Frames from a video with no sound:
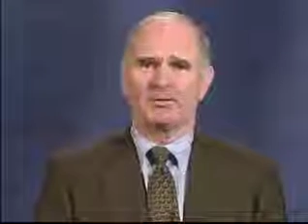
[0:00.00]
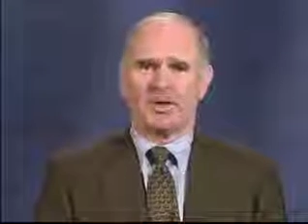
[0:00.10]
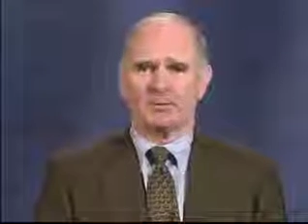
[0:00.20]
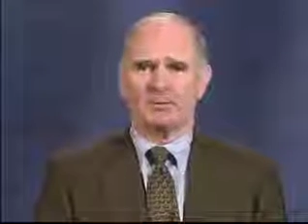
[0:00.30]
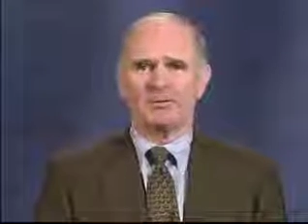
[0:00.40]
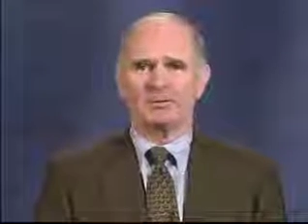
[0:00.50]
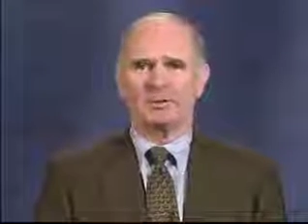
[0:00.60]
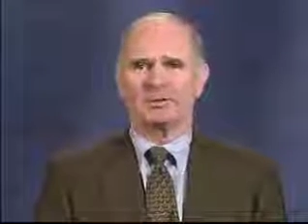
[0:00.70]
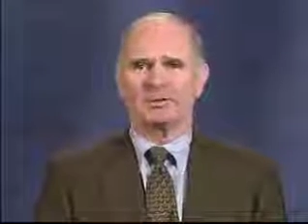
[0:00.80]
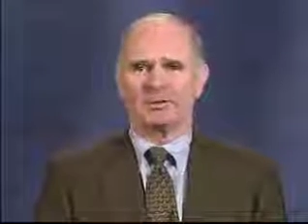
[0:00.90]
Thank you for
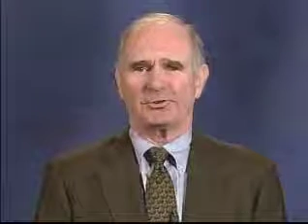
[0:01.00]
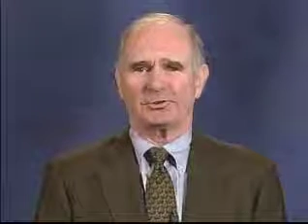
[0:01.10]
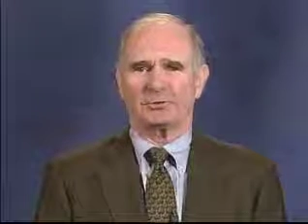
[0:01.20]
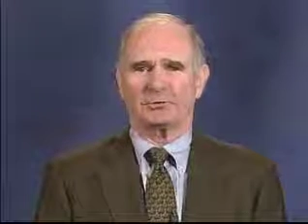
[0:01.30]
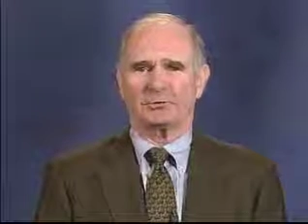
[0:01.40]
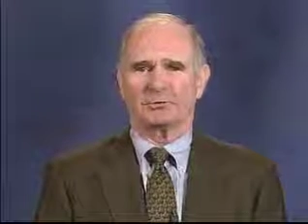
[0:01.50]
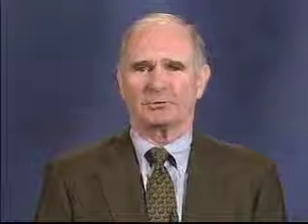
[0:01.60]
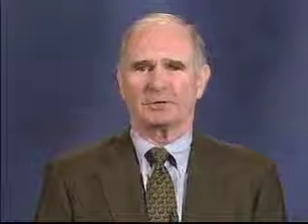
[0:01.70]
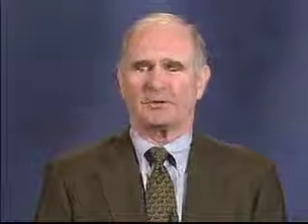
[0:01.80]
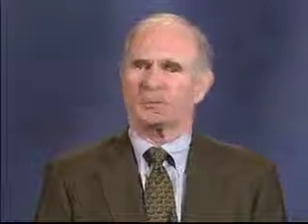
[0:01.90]
your attention,
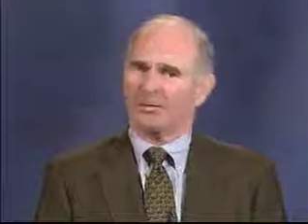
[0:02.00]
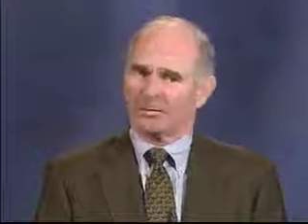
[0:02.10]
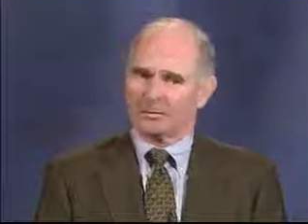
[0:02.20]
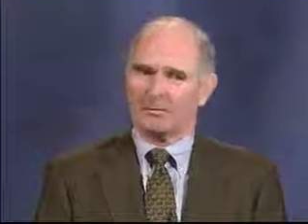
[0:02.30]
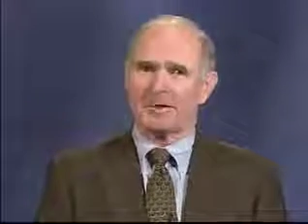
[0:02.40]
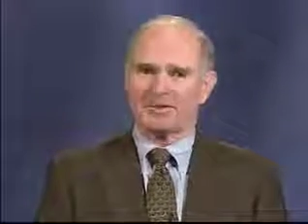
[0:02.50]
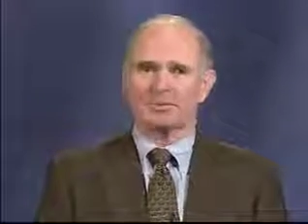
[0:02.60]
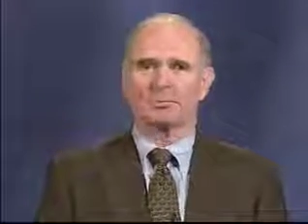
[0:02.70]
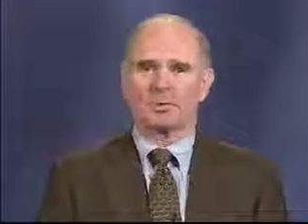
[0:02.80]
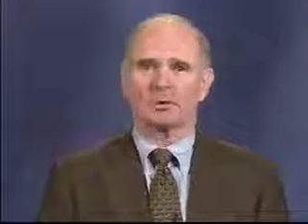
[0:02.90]
and my very
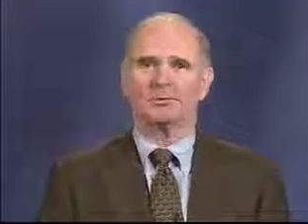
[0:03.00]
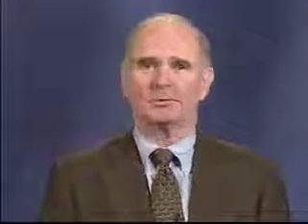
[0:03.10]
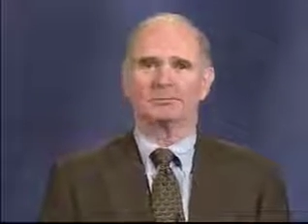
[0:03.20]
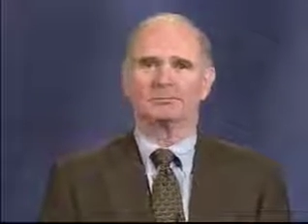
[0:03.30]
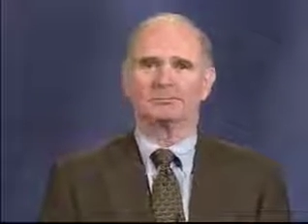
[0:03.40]
best to all of you.